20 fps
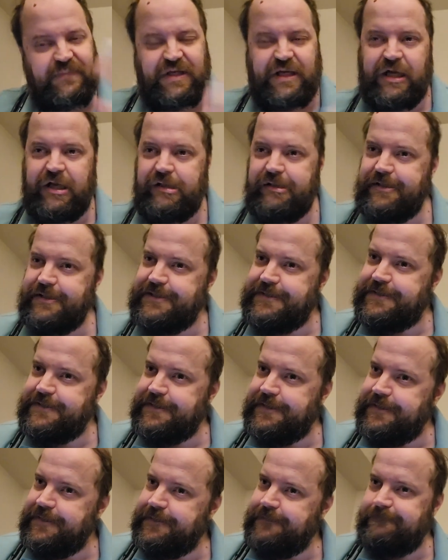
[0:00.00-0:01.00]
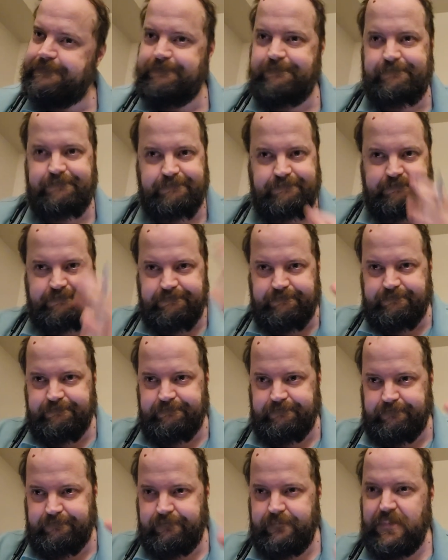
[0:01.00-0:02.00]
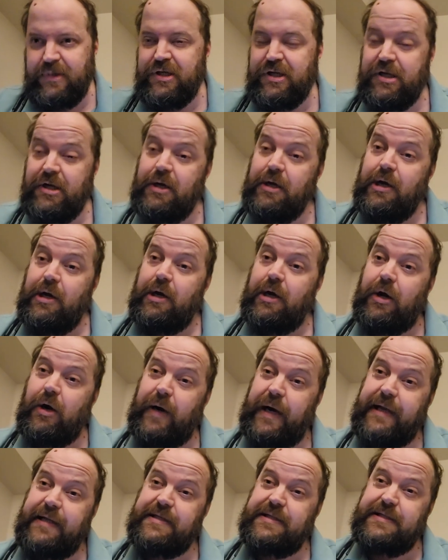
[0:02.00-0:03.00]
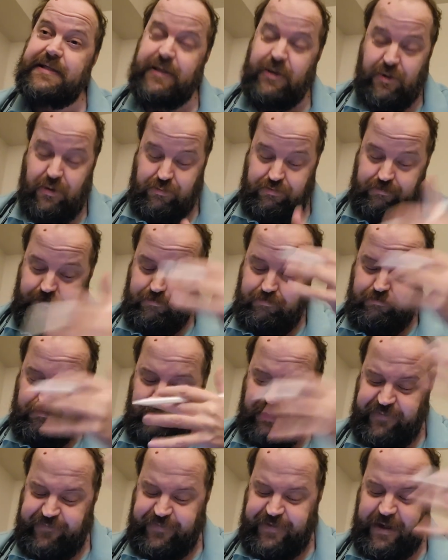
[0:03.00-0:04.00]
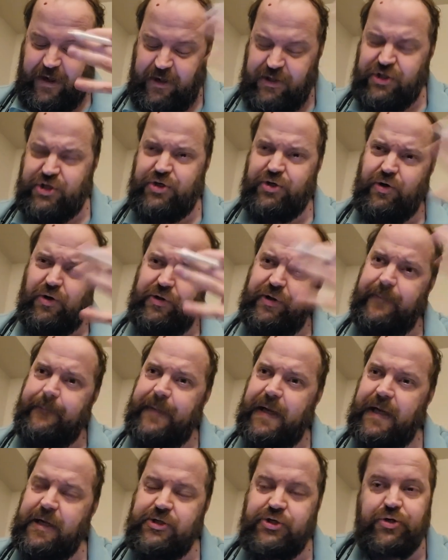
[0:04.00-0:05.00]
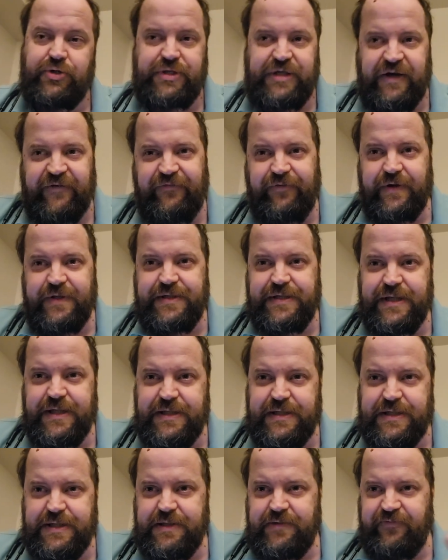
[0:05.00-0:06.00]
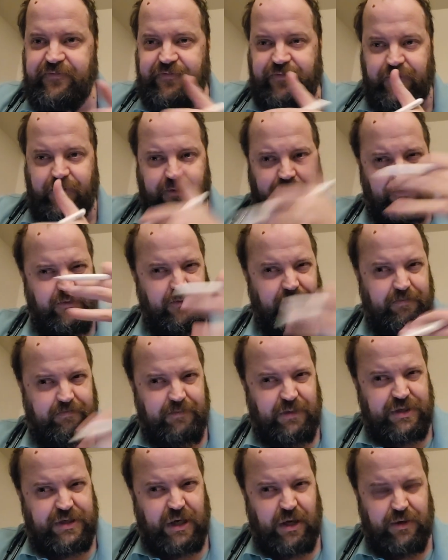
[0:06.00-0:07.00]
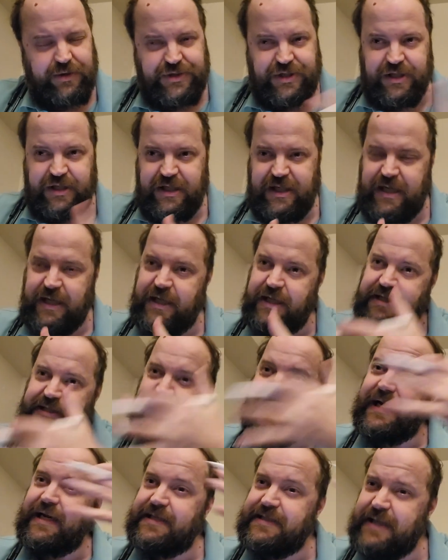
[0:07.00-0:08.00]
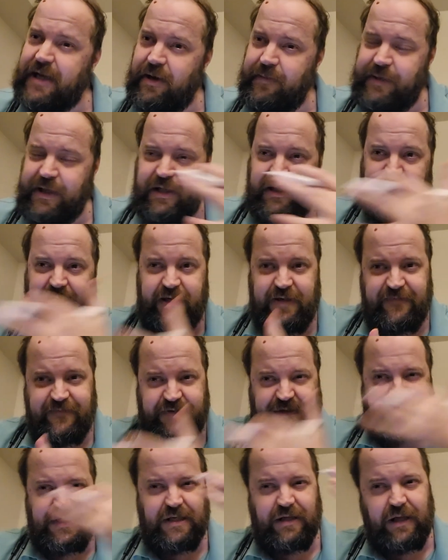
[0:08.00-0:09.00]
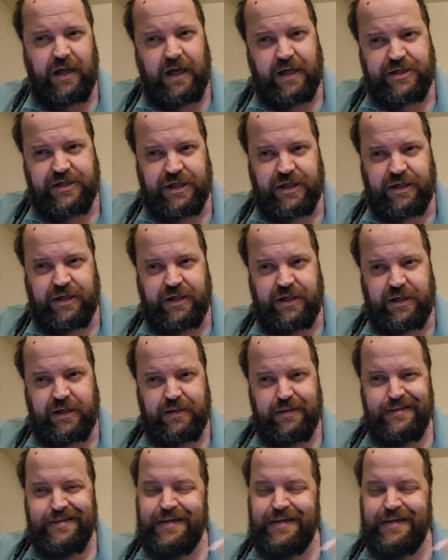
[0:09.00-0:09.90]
it's like... All right, so we touched on the major differences for adults and kids anatomically, physiologically,